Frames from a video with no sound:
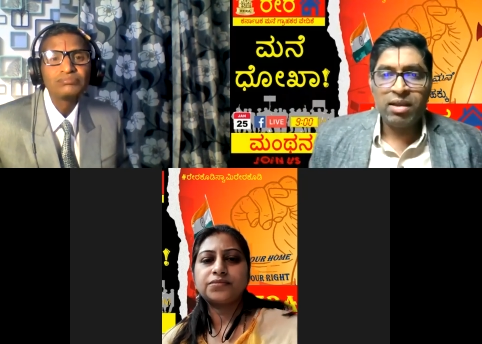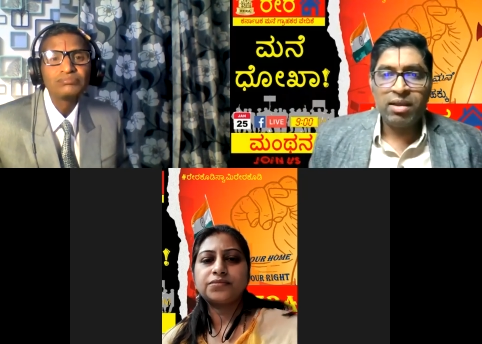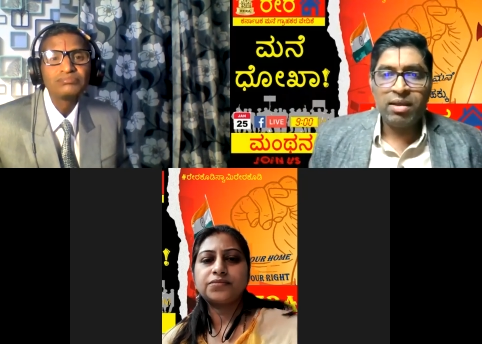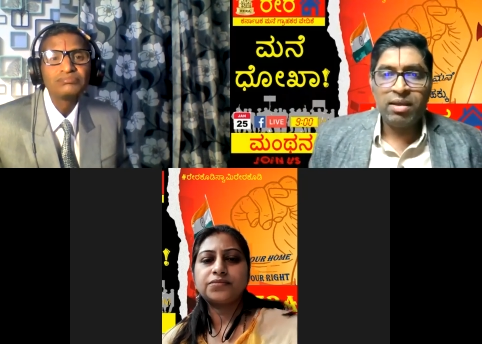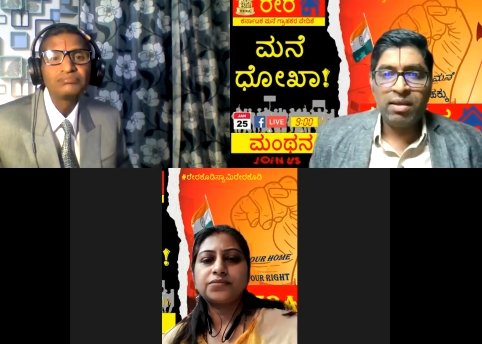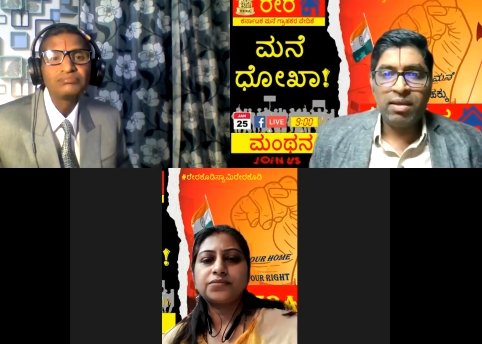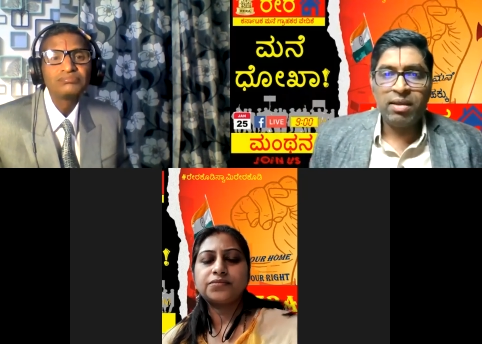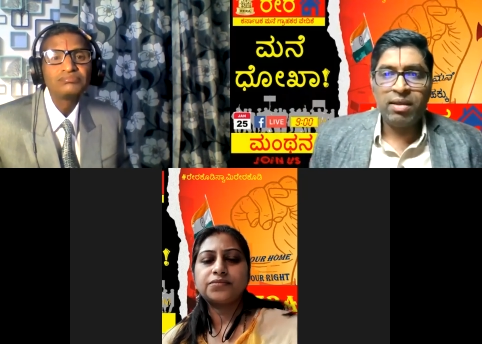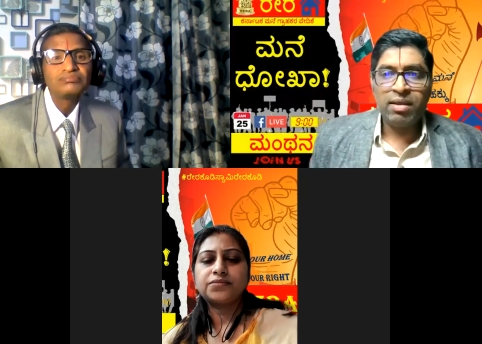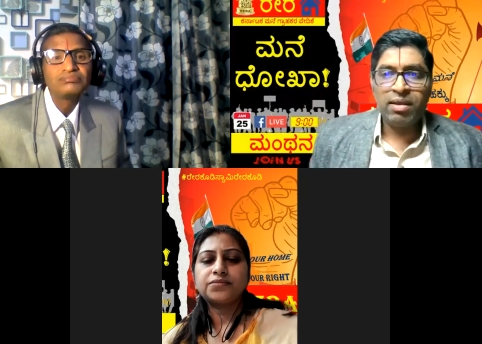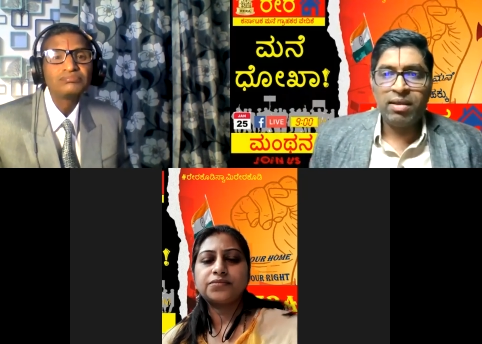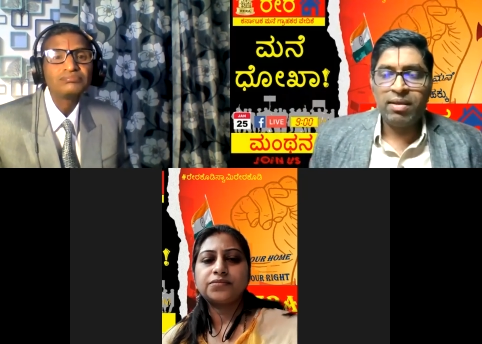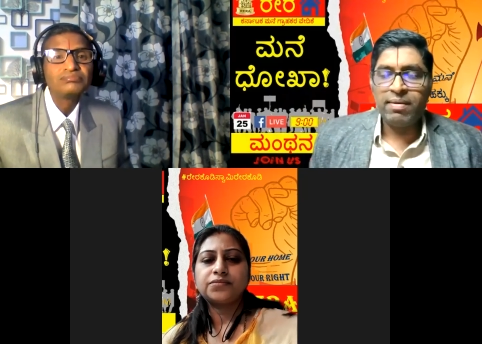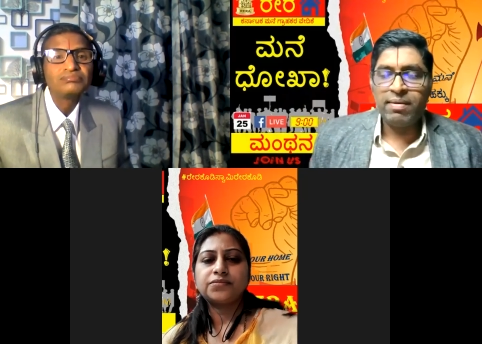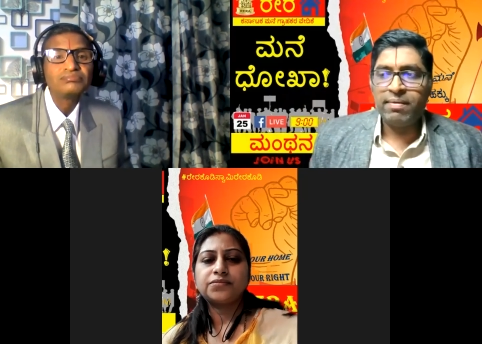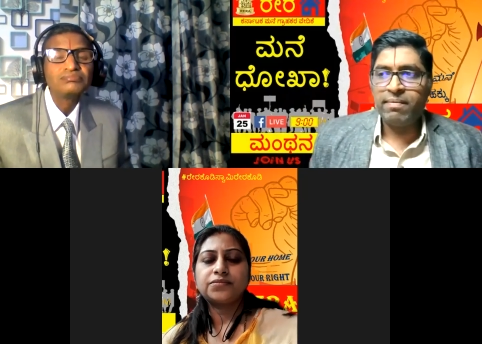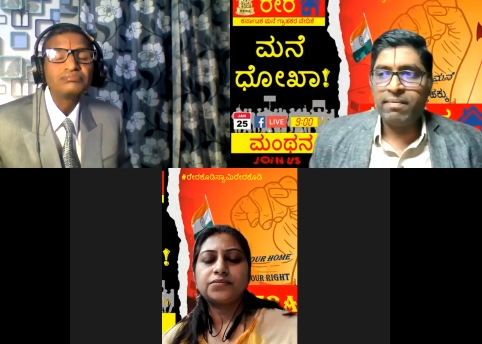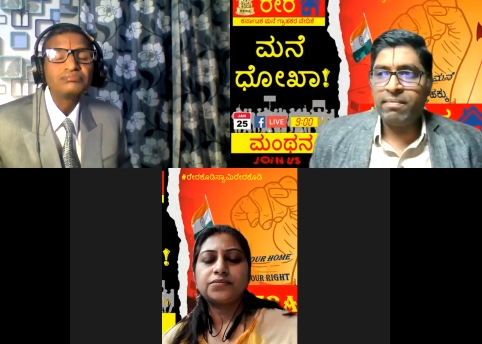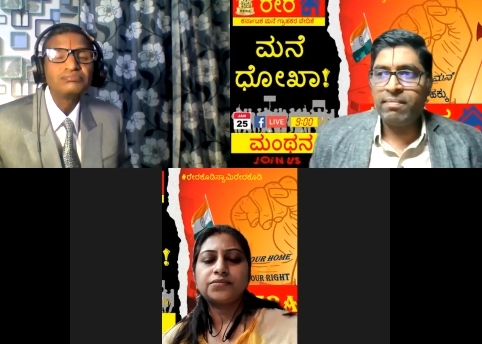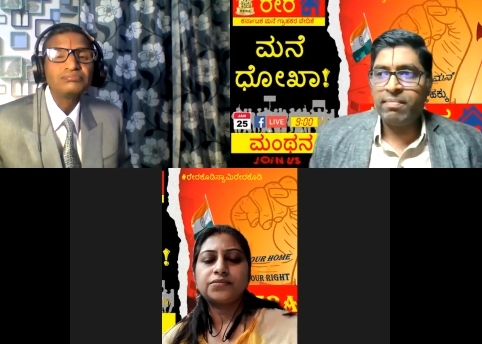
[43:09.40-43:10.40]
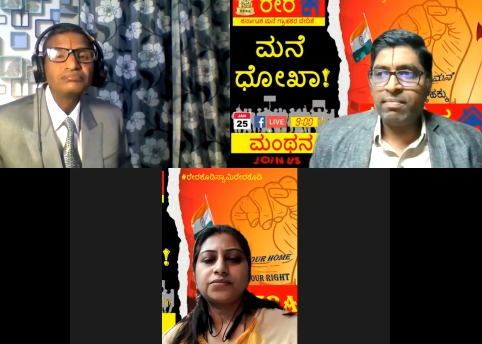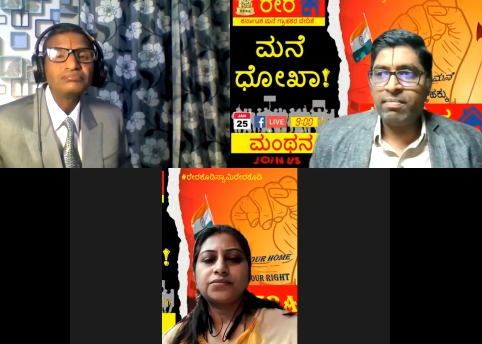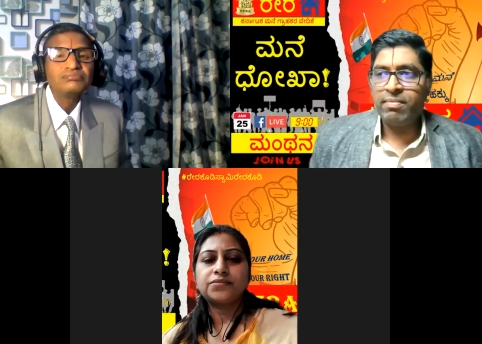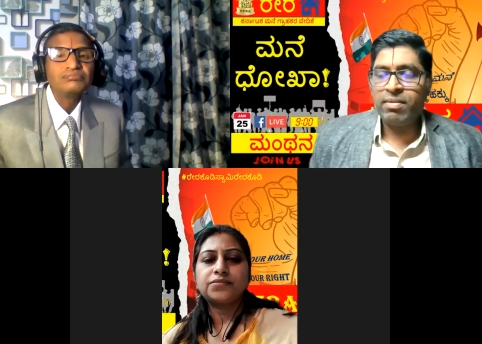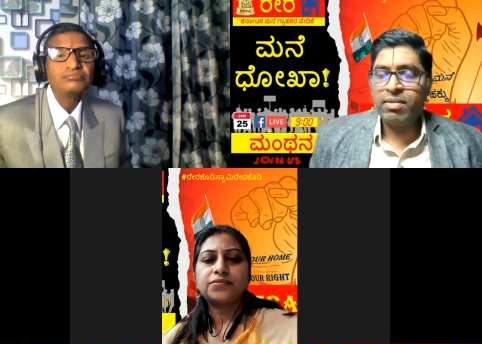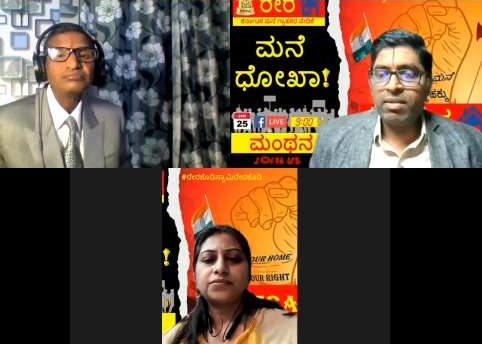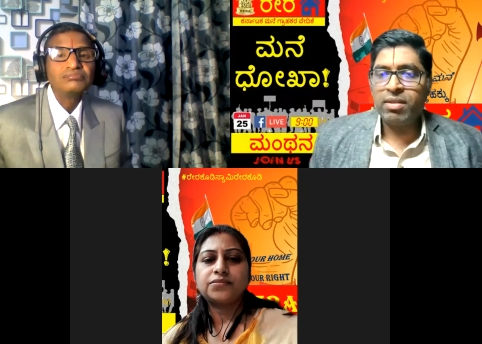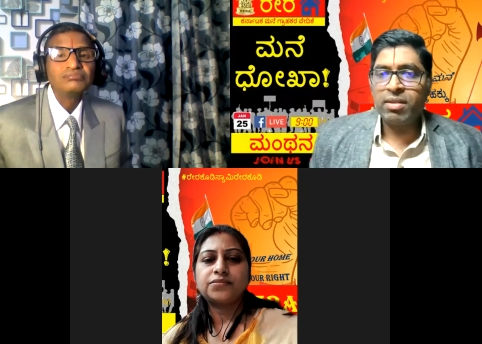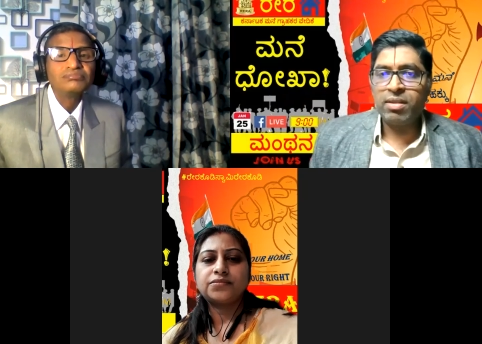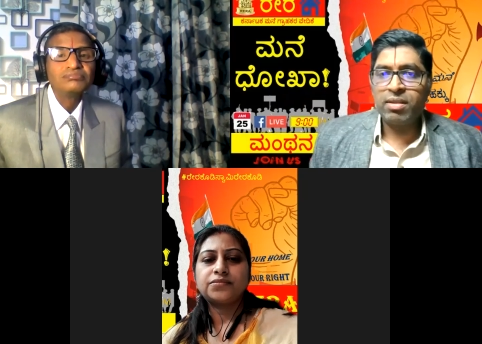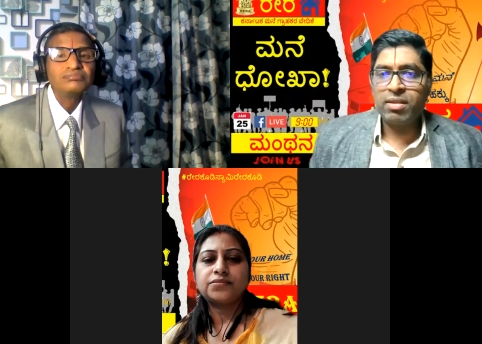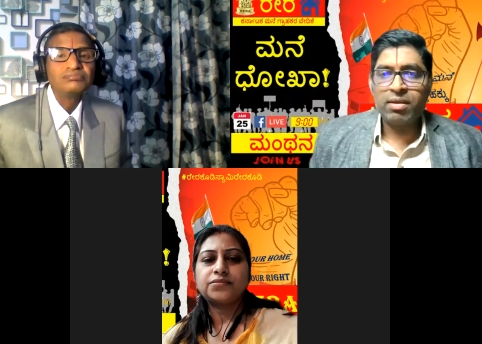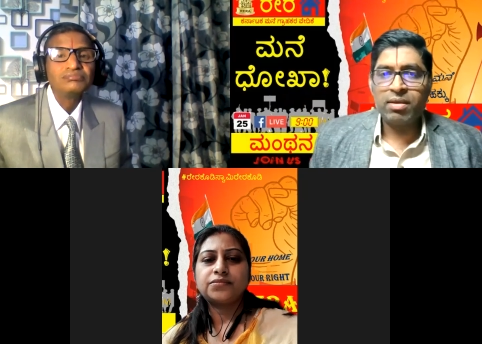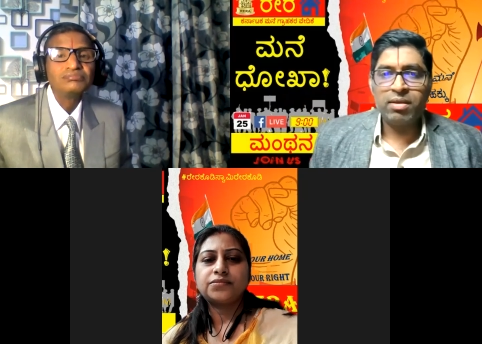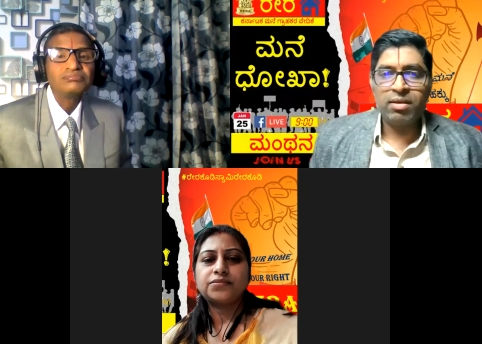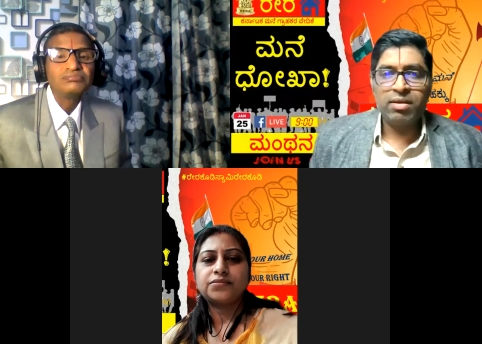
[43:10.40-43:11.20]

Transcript: (no one is talking)